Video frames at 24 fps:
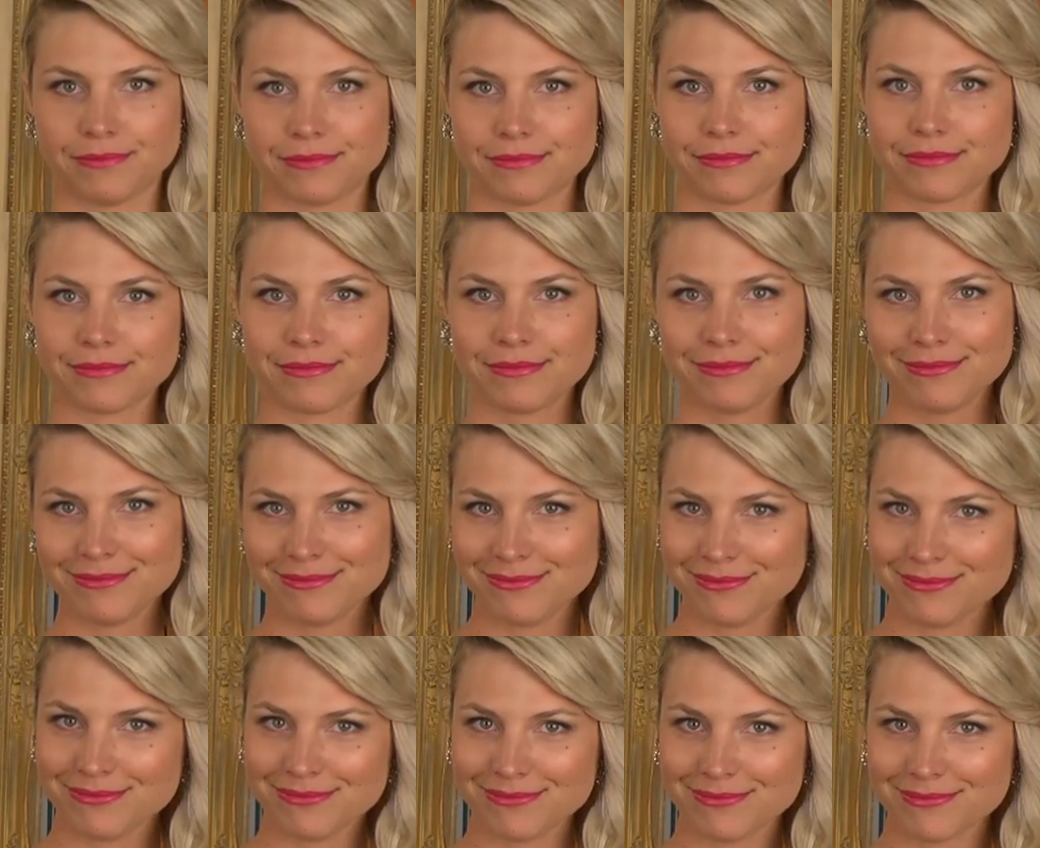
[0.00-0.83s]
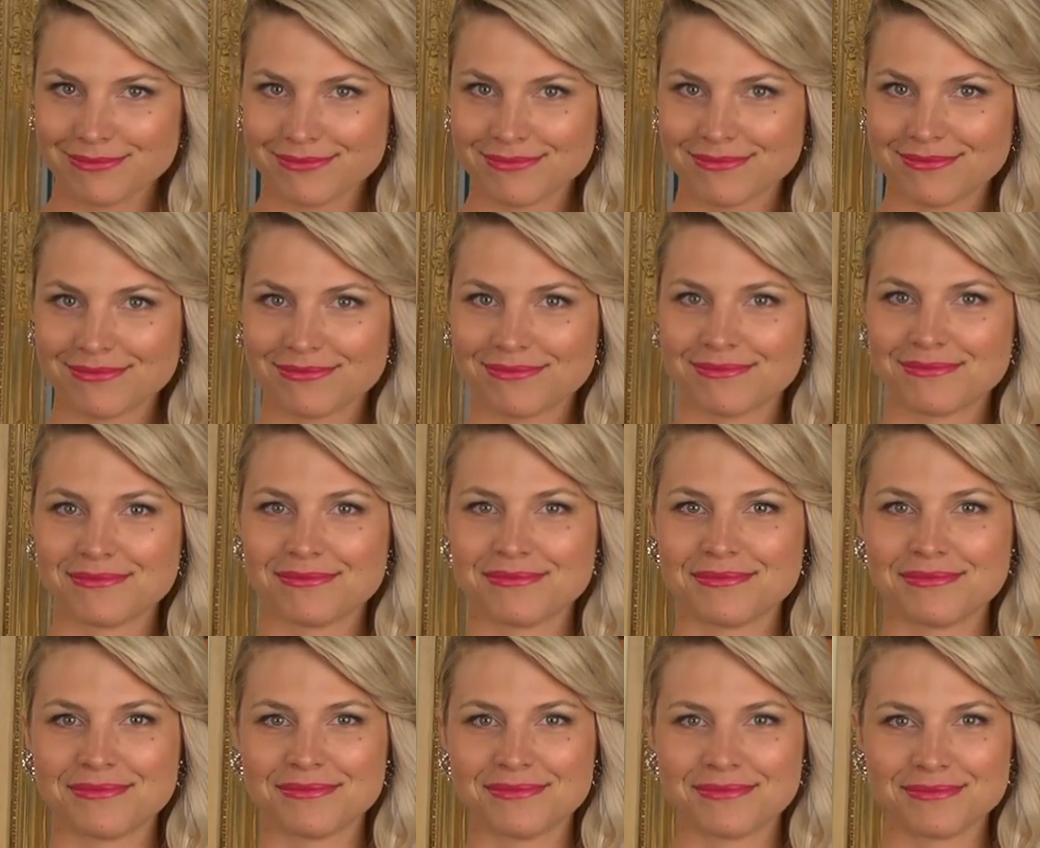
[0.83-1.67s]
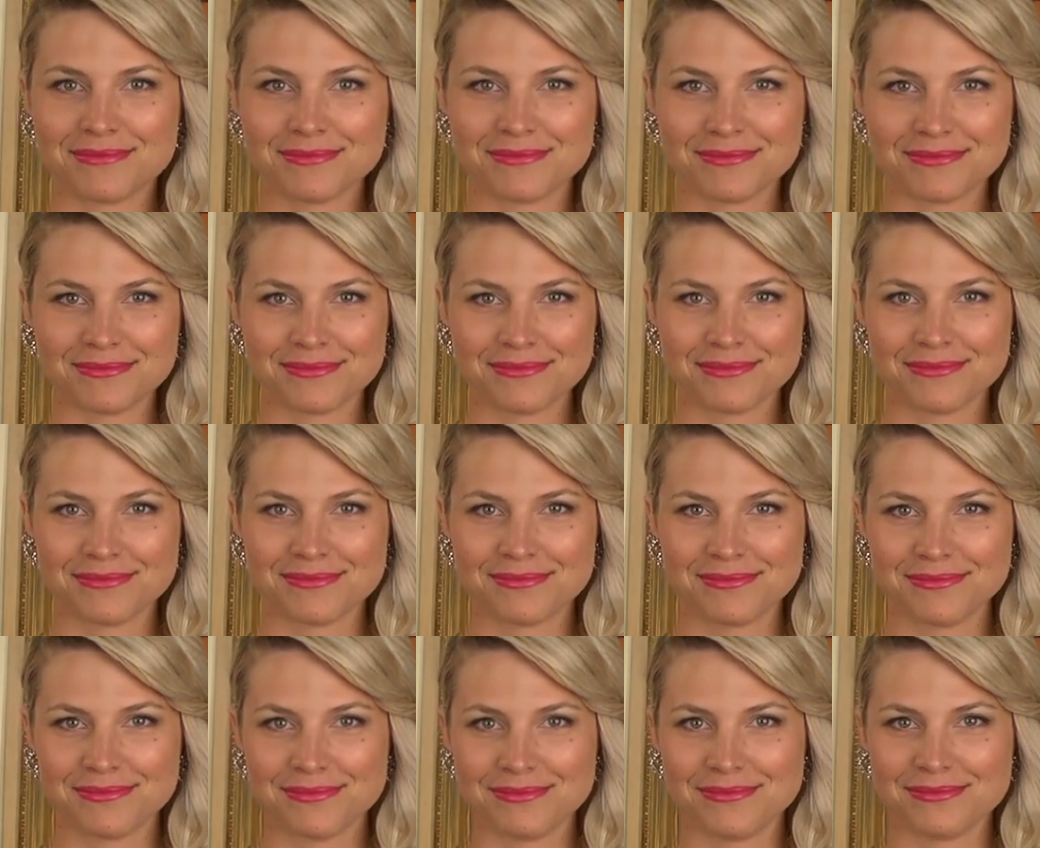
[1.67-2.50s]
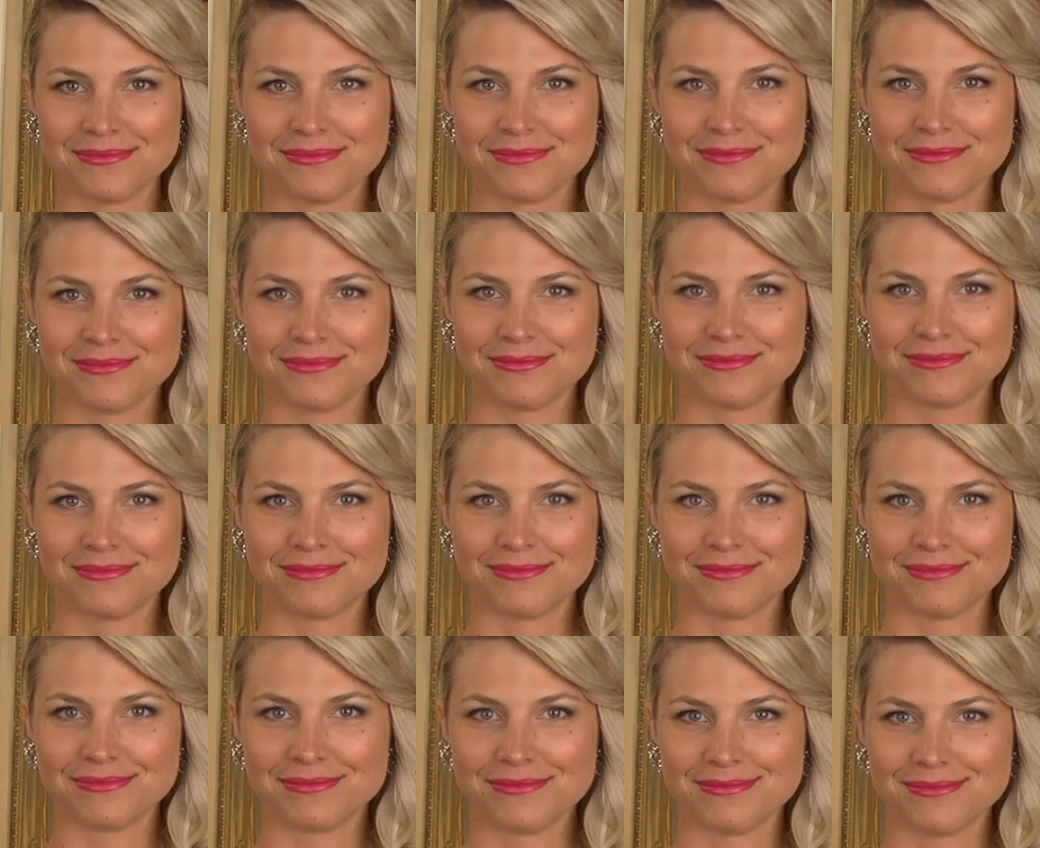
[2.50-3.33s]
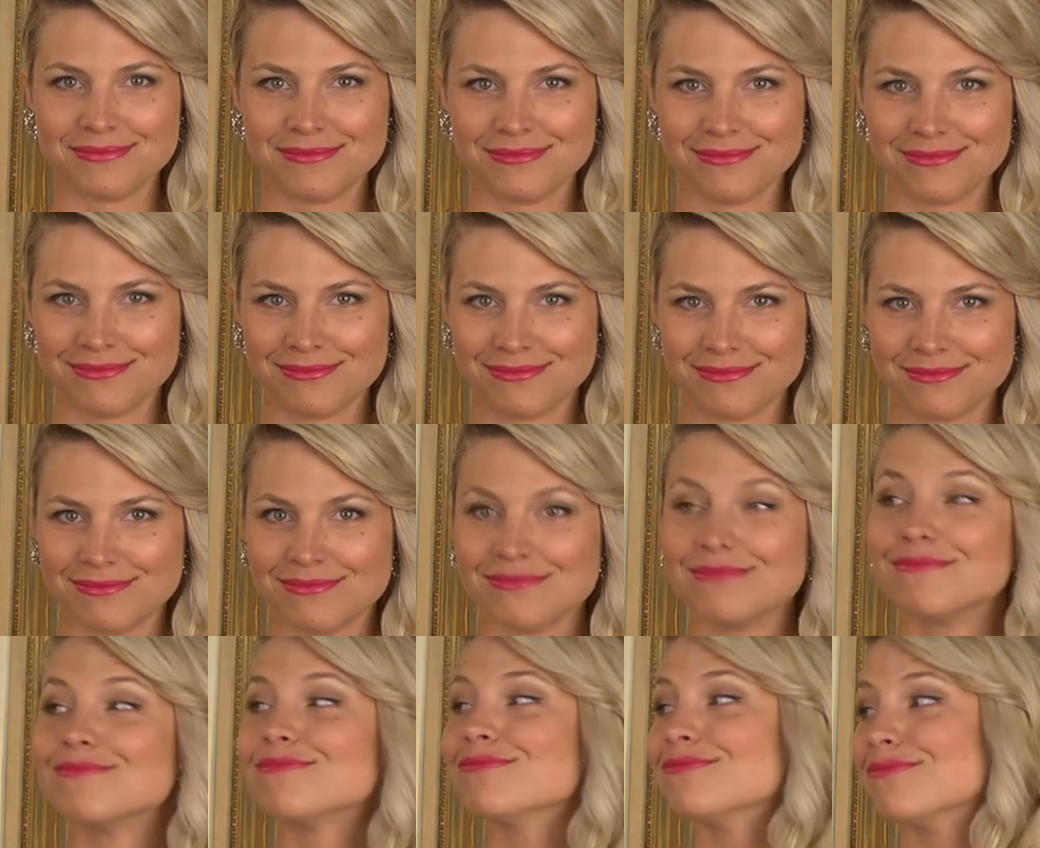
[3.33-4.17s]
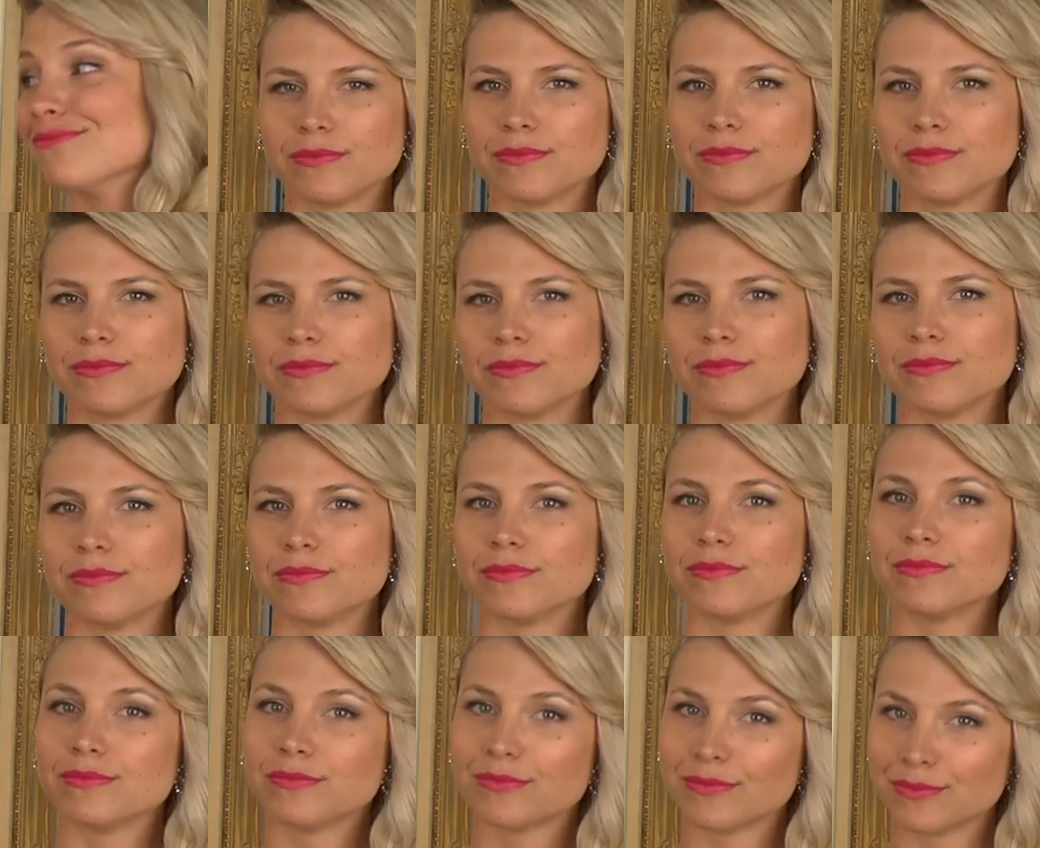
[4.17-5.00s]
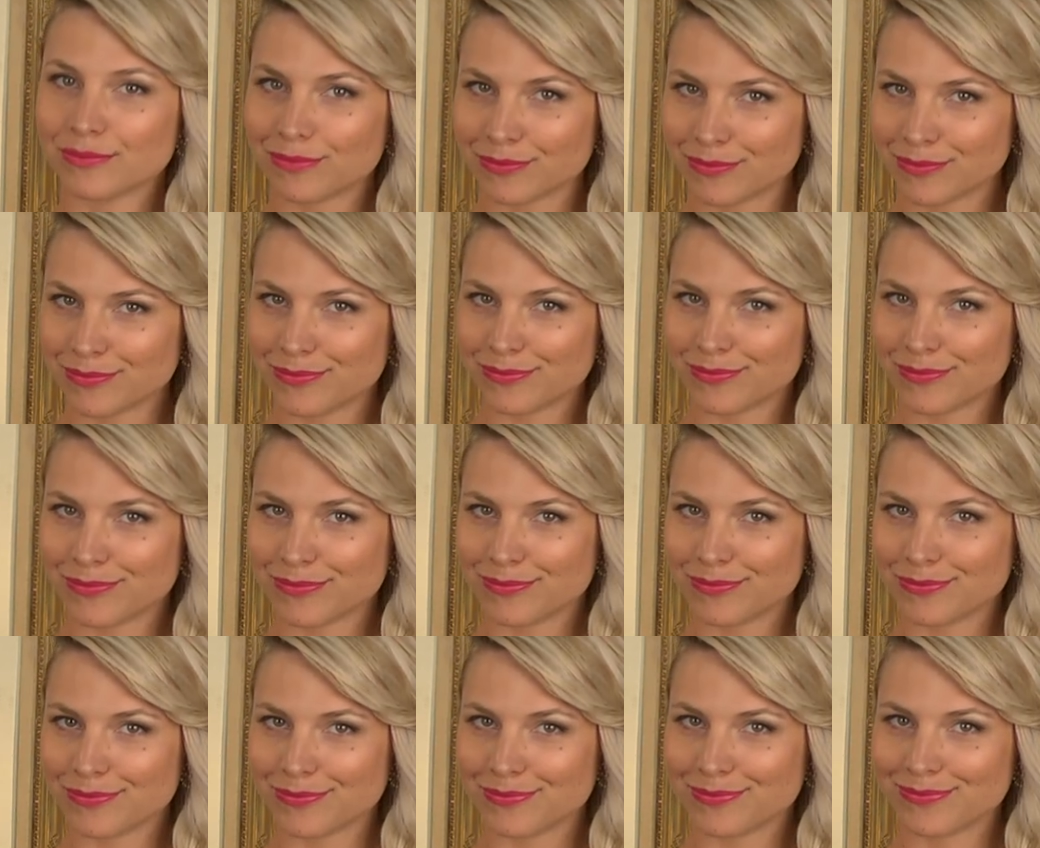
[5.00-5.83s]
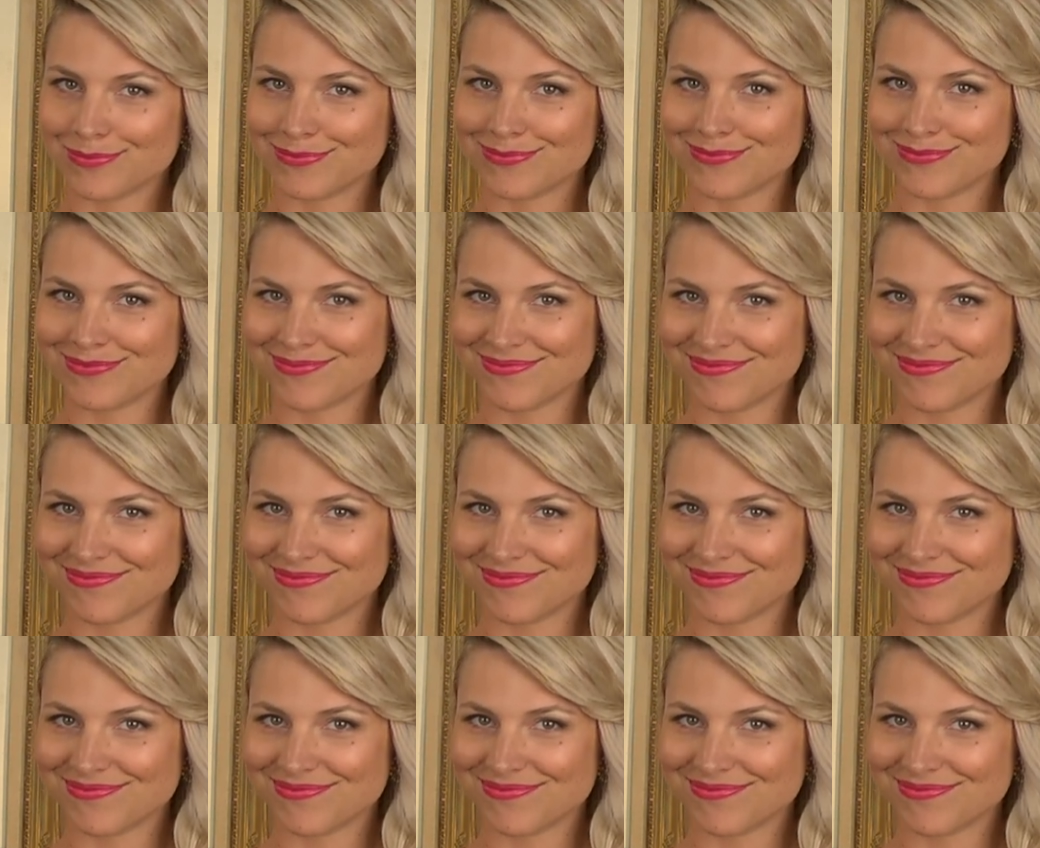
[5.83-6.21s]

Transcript: (not speaking)